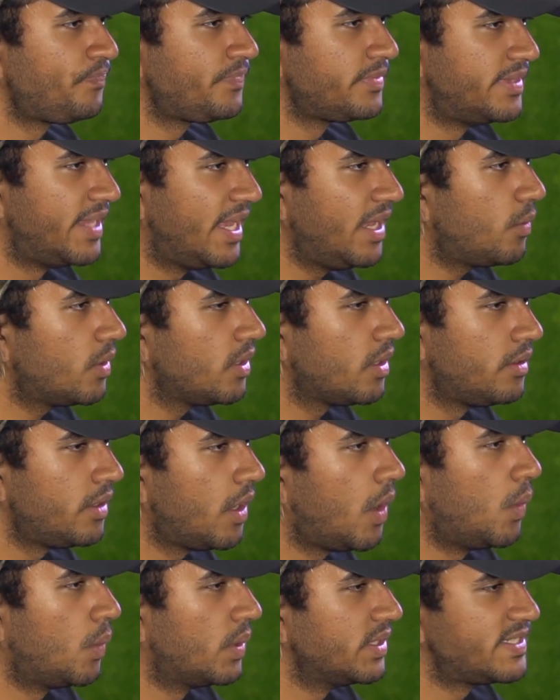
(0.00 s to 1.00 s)
They want to
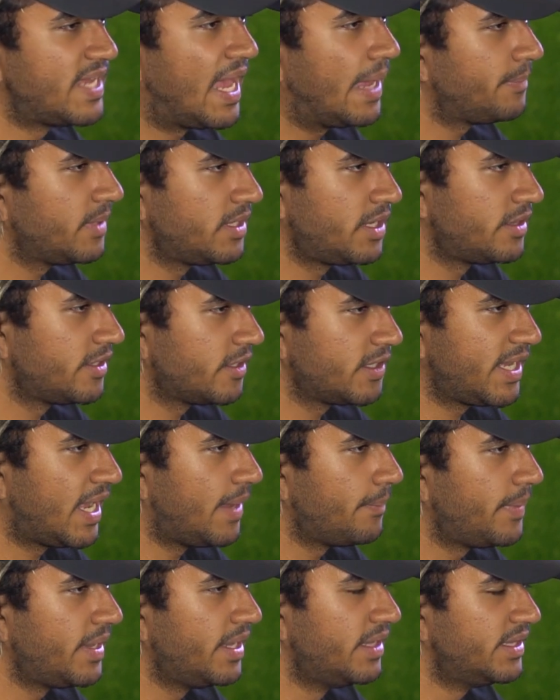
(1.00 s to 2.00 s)
know what's happening in their
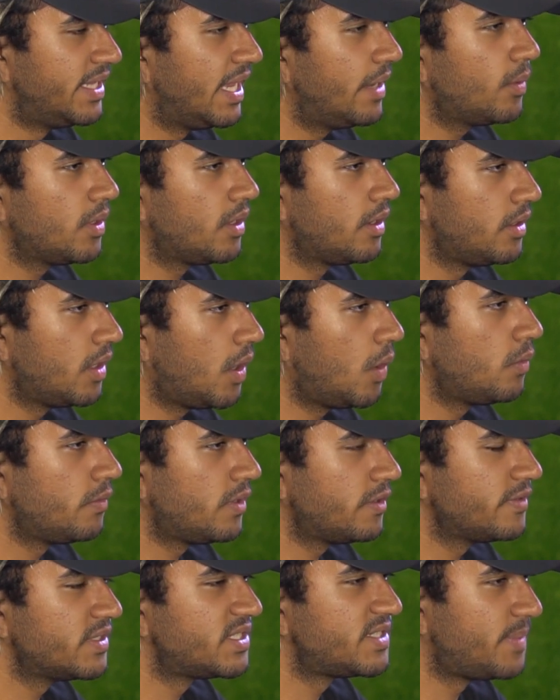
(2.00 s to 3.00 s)
campaign. They want to know
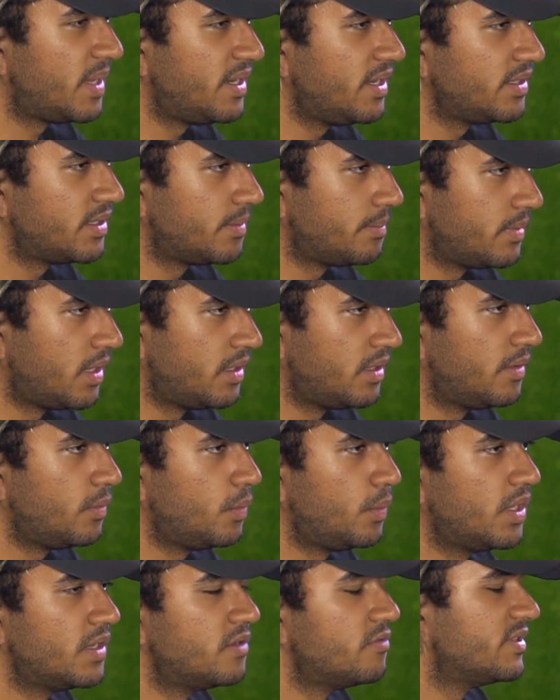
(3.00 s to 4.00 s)
where we're spending
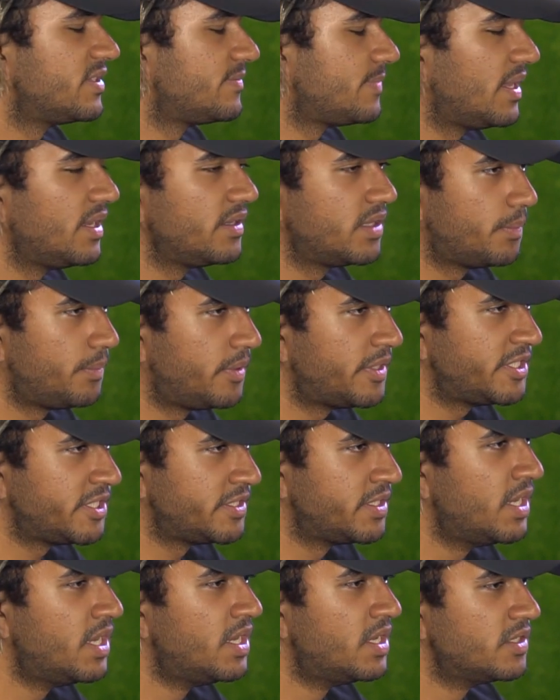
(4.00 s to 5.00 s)
the
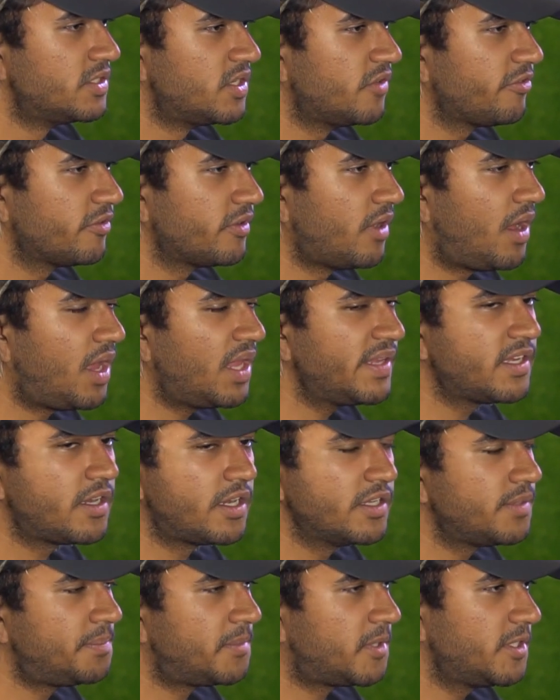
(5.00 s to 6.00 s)
budget. So for all the
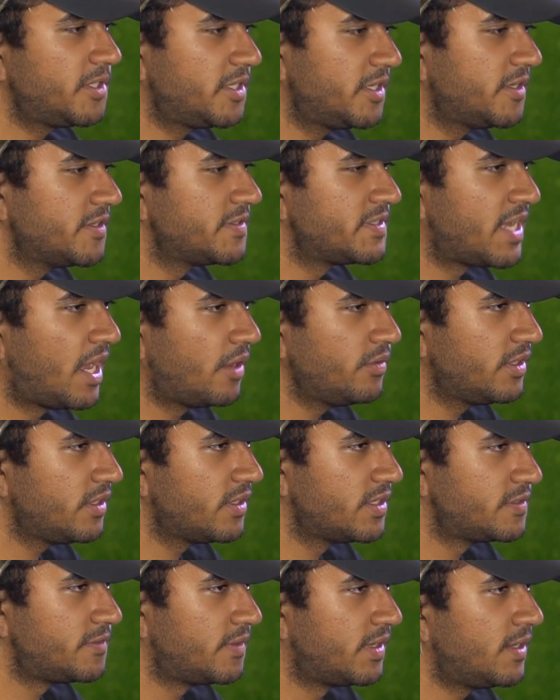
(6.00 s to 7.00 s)
other marketers out there
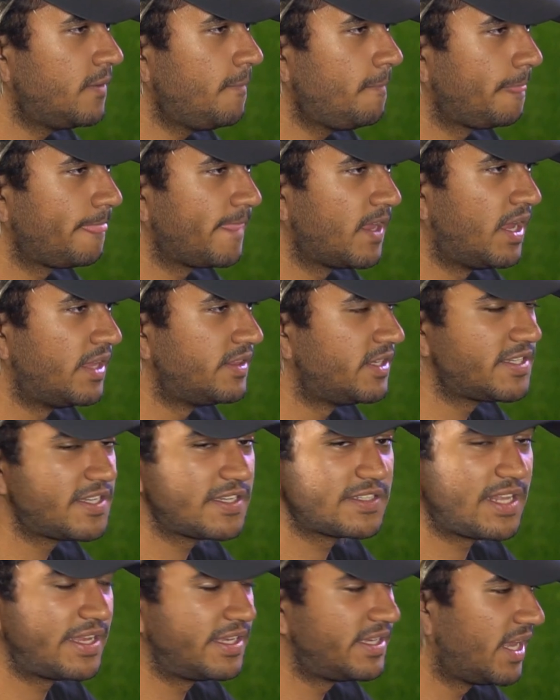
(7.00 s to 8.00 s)
as well, this
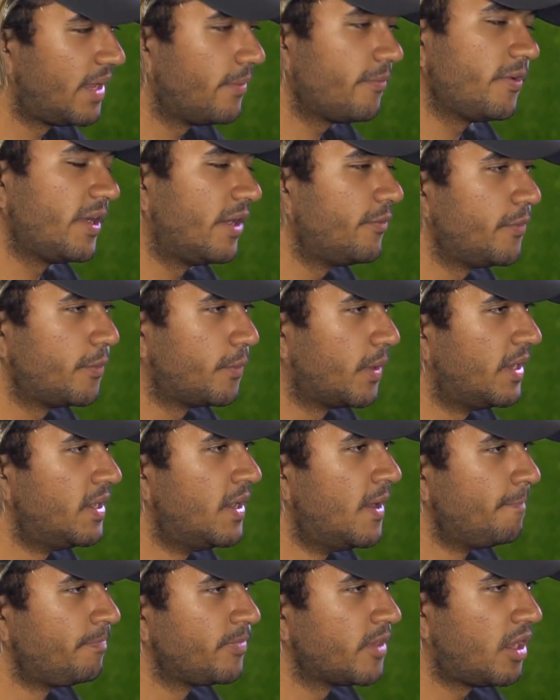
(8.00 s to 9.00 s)
is like game for everyone.
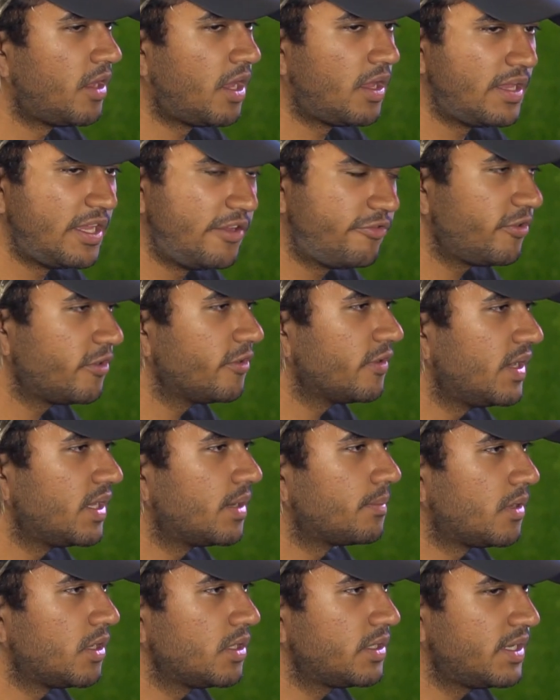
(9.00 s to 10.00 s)
If you're running a
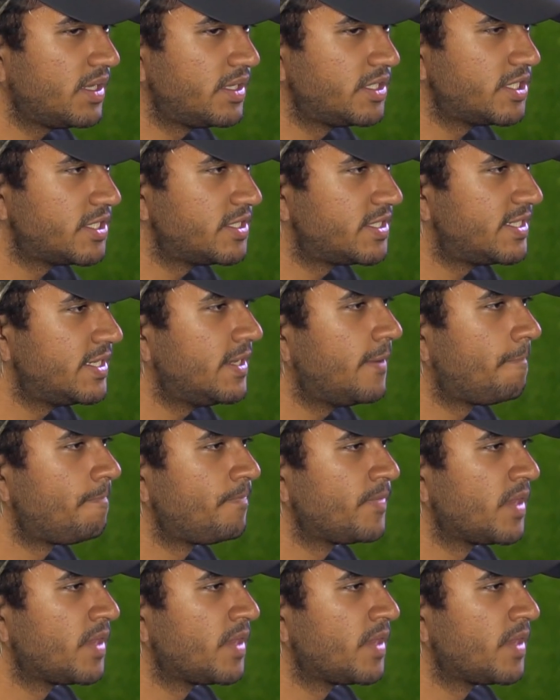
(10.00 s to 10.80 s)
marketing agency,